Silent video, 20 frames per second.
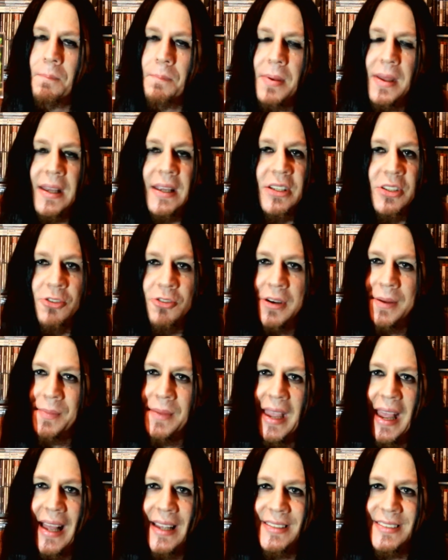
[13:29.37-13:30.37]
big
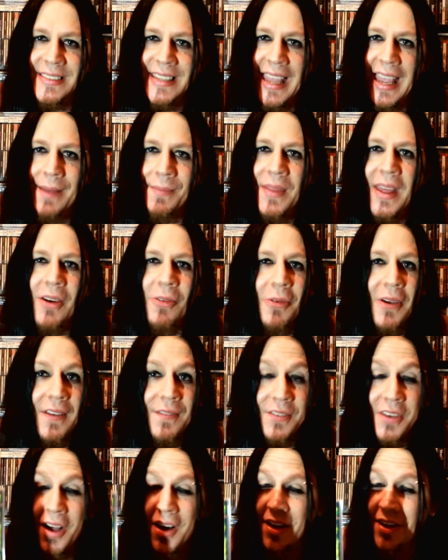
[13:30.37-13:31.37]
Dreamcast game that
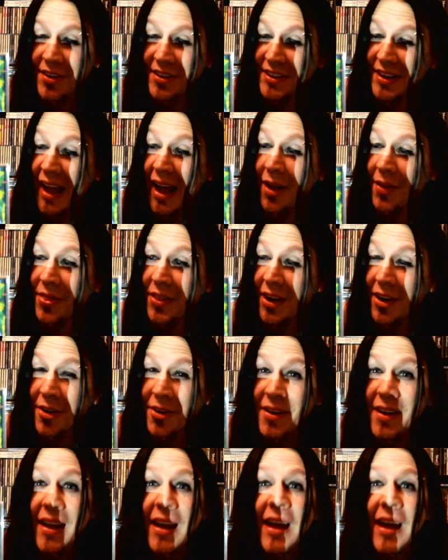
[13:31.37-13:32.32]
we've gotten out there.